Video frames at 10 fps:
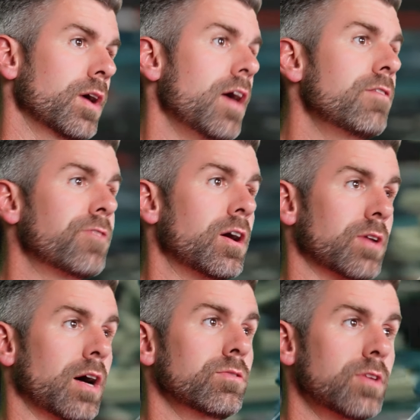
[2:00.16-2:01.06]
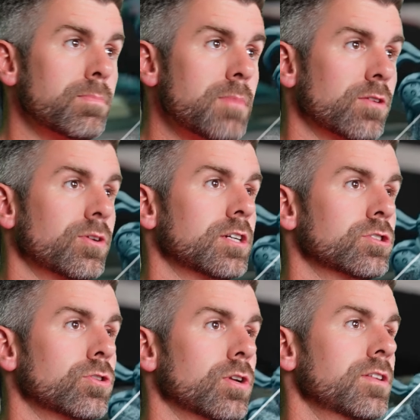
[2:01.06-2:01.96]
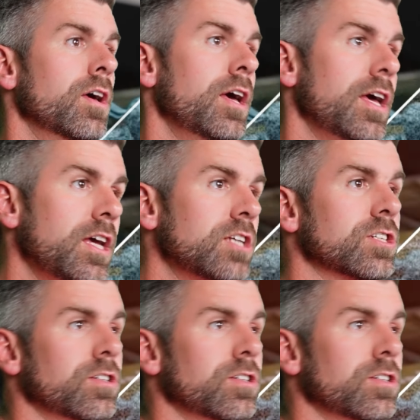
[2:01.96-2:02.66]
and found out that Metal Gear Solid is a